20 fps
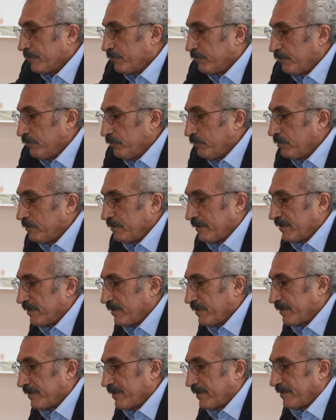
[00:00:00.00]
to
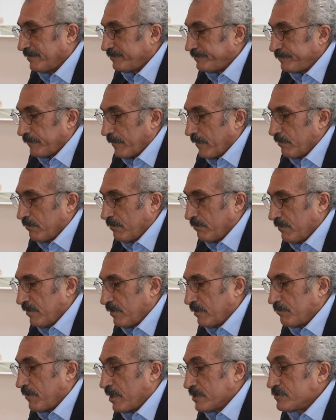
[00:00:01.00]
the
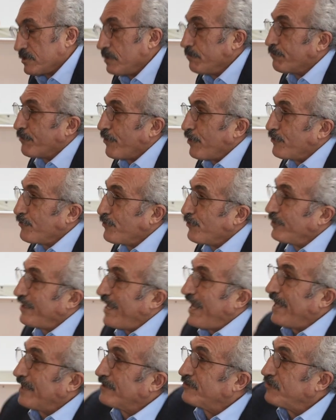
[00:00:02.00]
Muslim
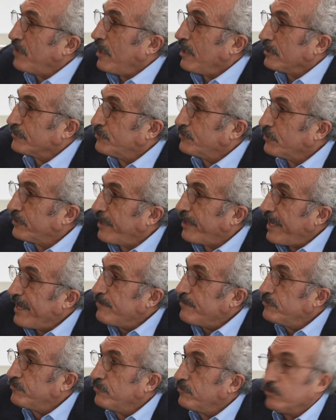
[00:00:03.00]
Brotherhood exiles who
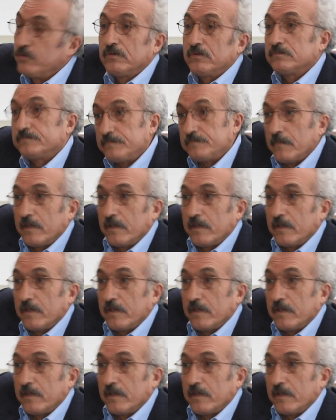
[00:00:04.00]
came to